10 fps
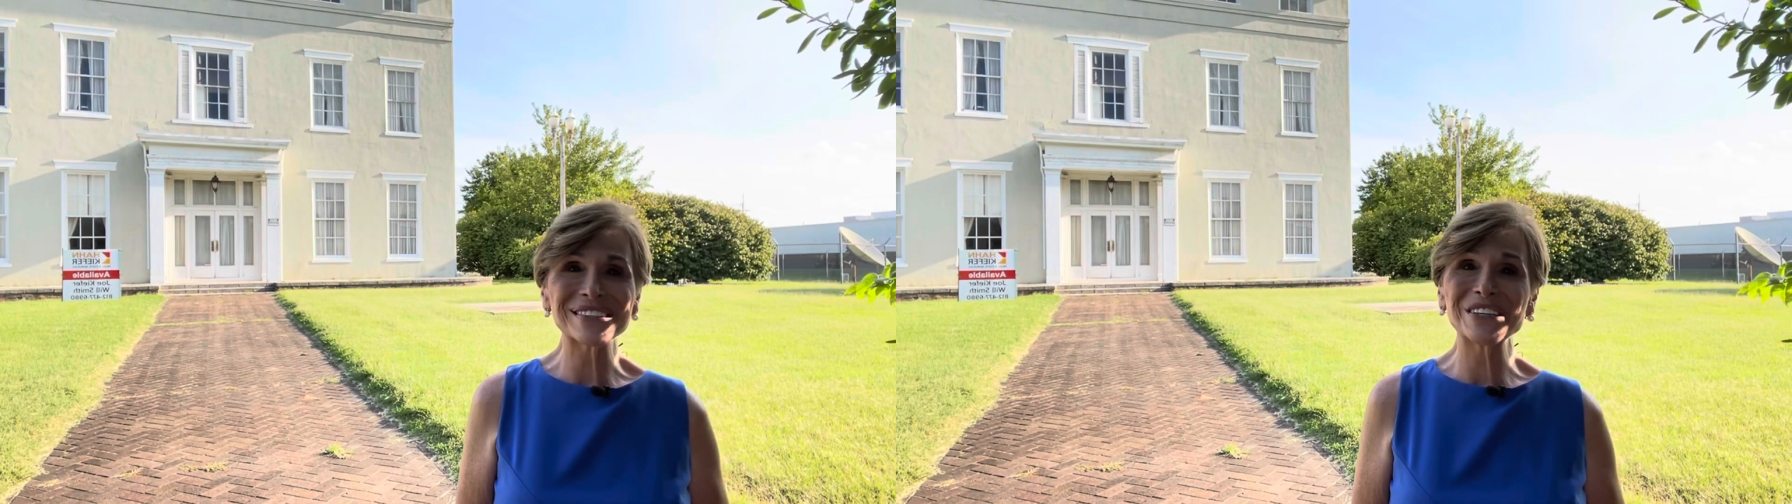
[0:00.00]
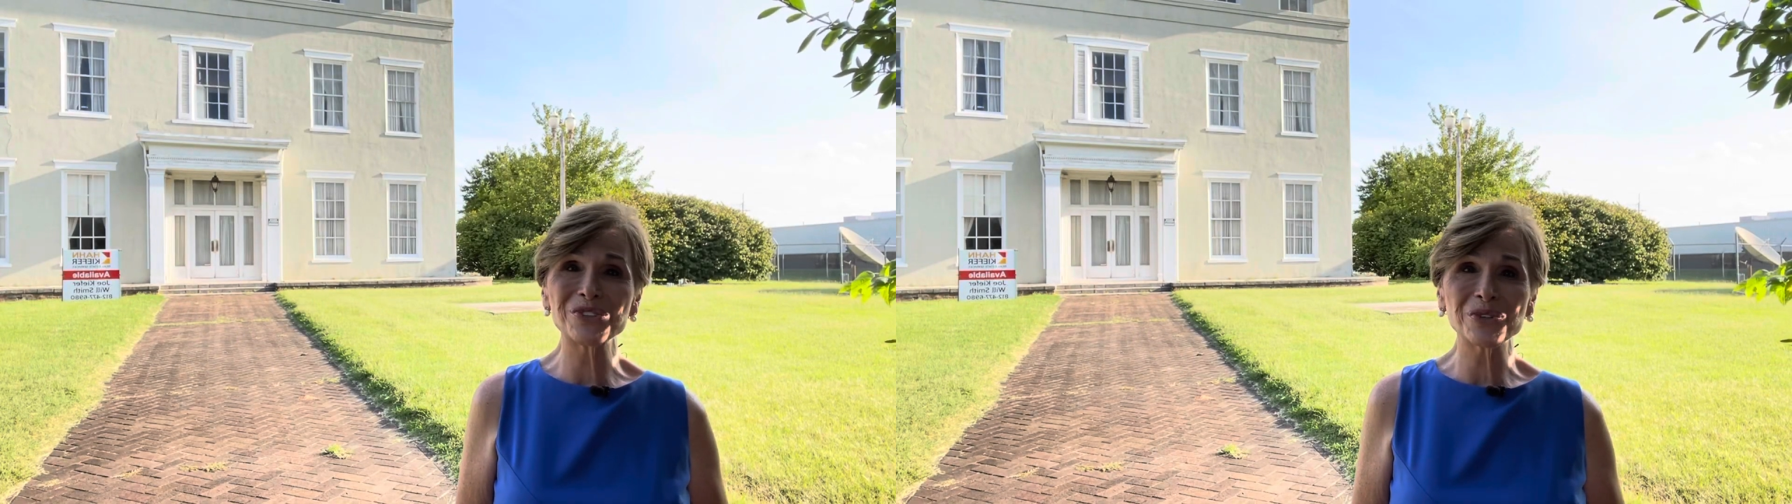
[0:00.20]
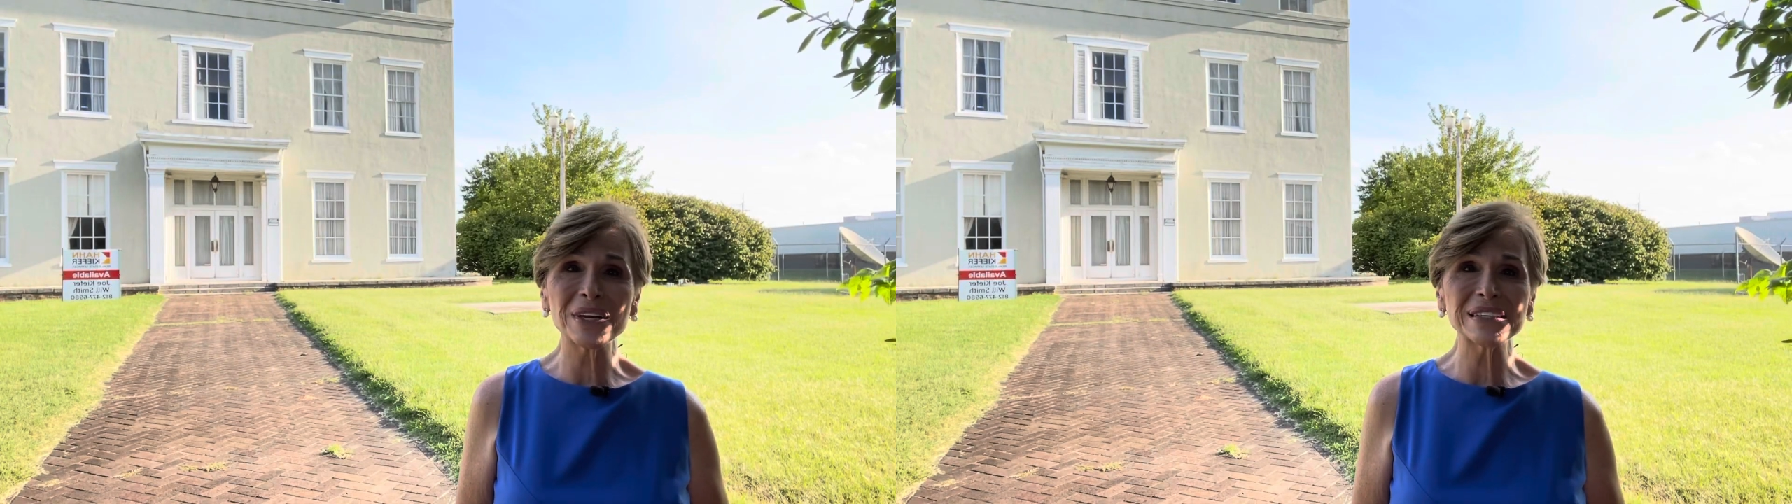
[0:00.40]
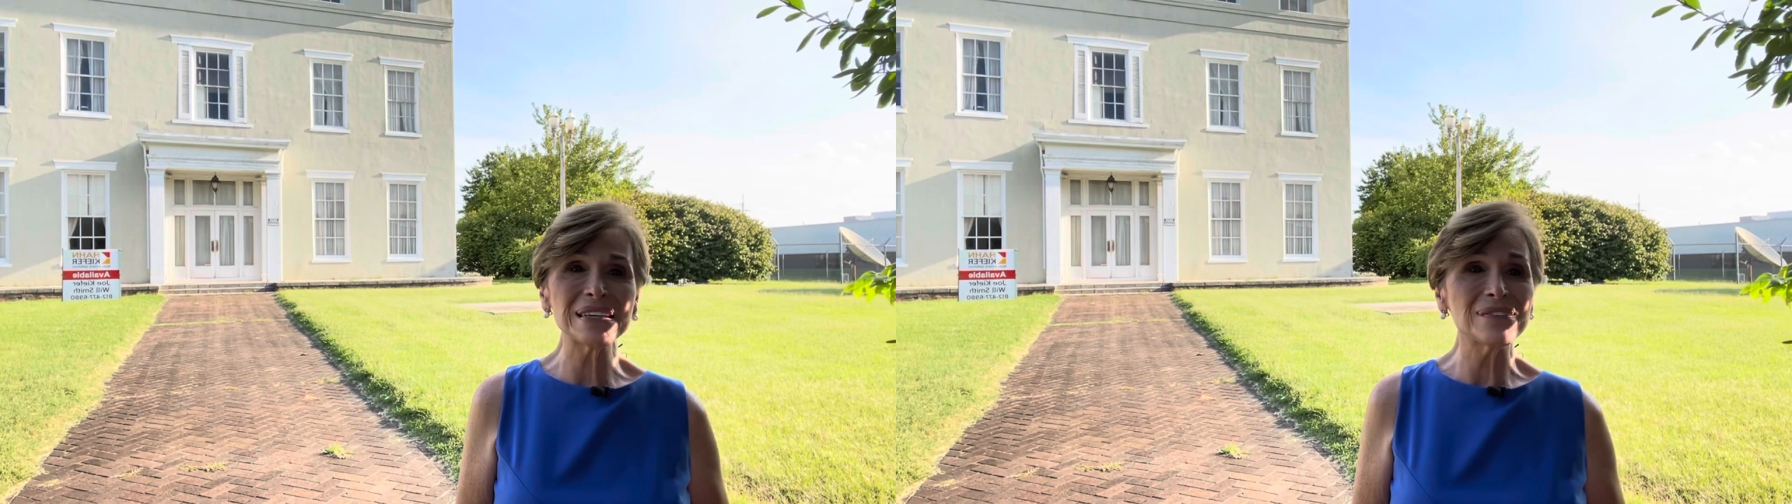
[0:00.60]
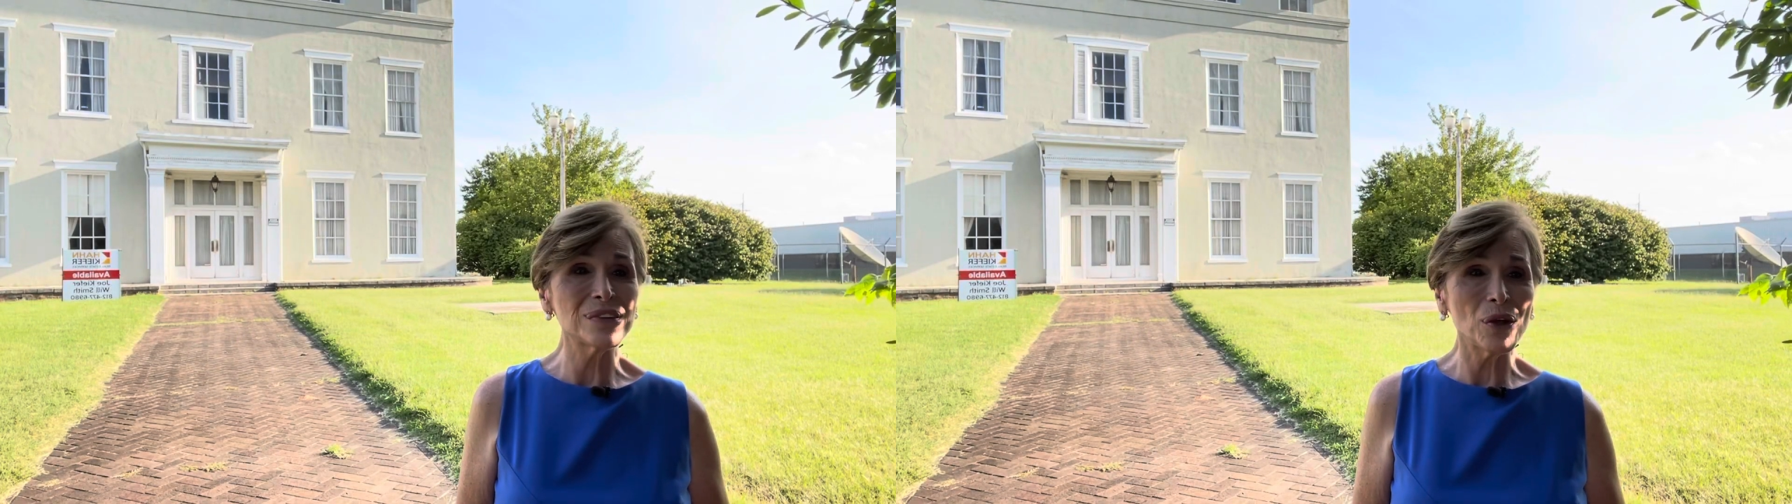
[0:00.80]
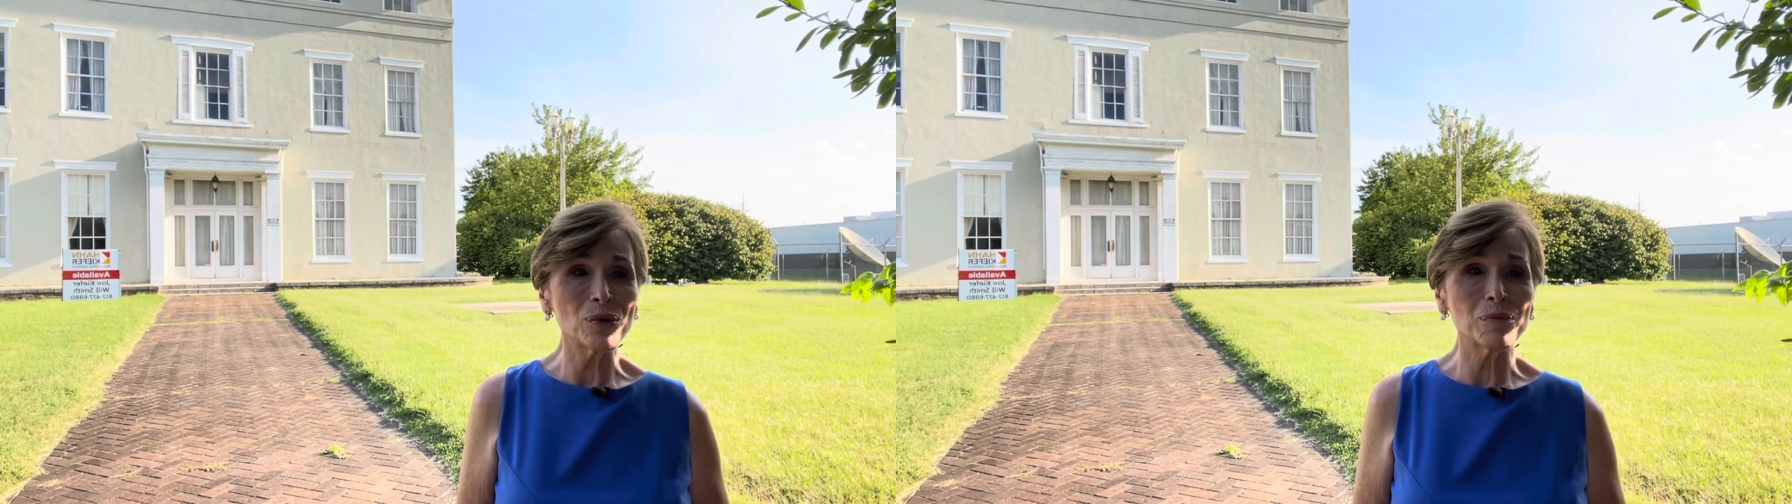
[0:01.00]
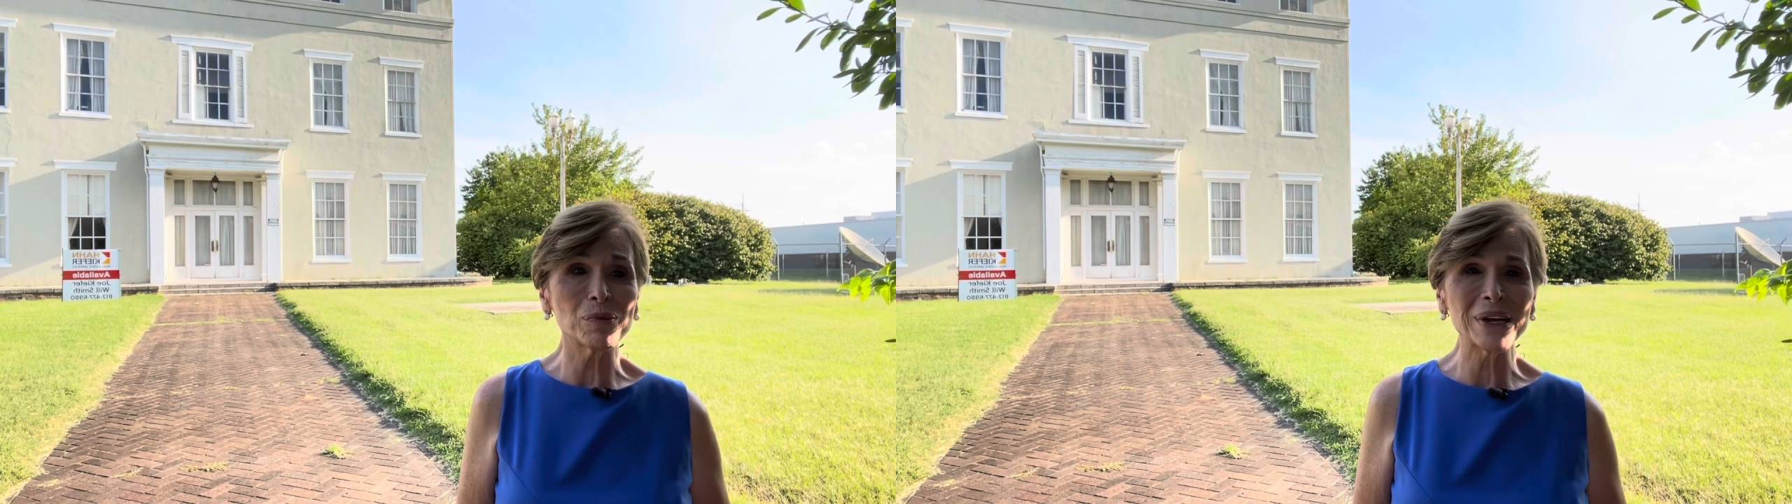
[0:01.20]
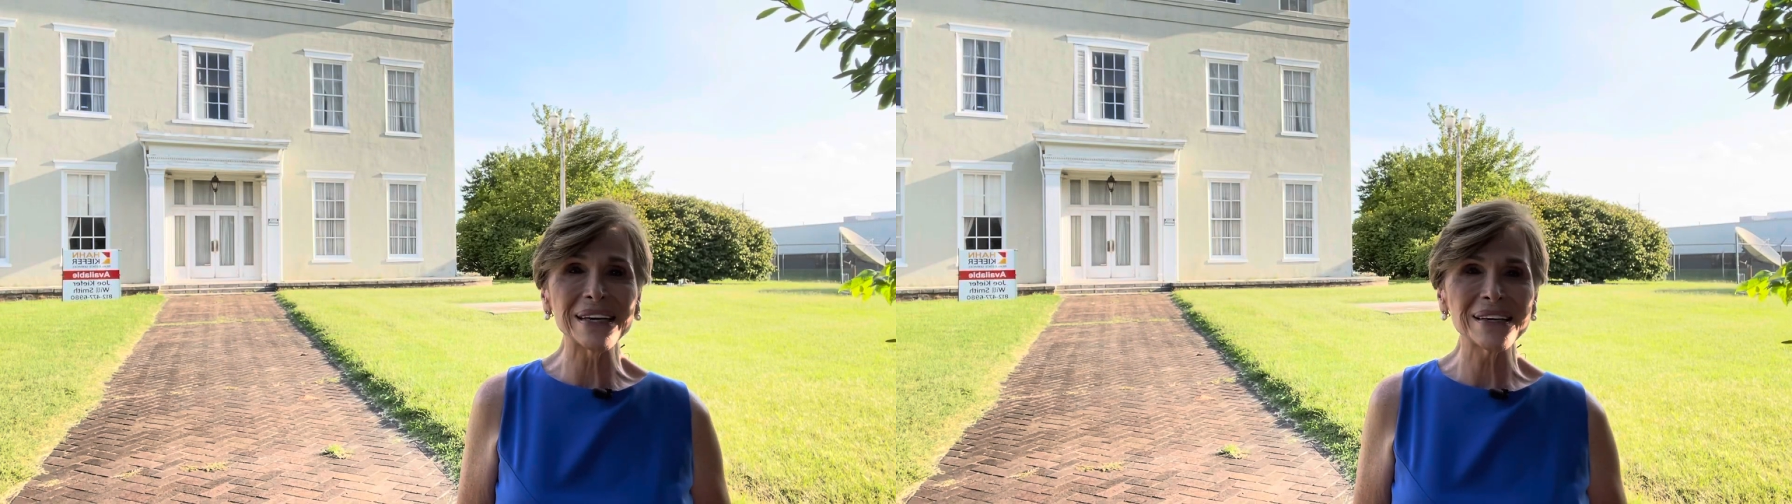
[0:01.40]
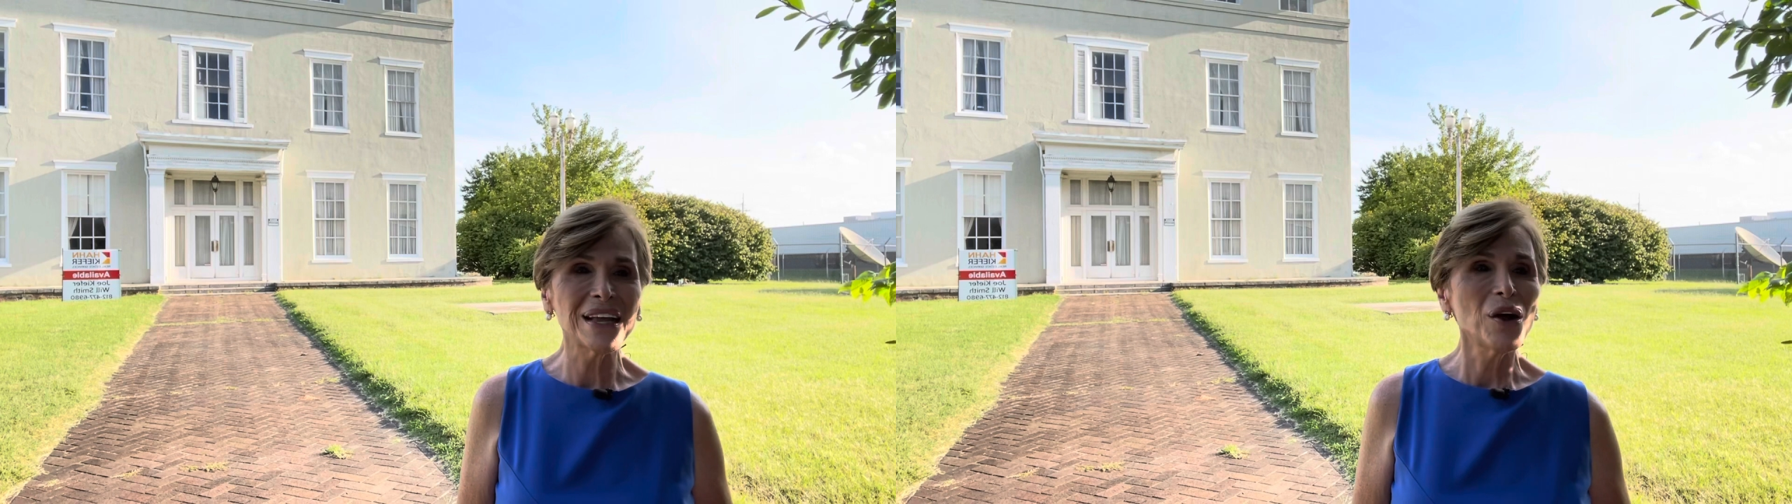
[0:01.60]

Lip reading: constructed of local brick,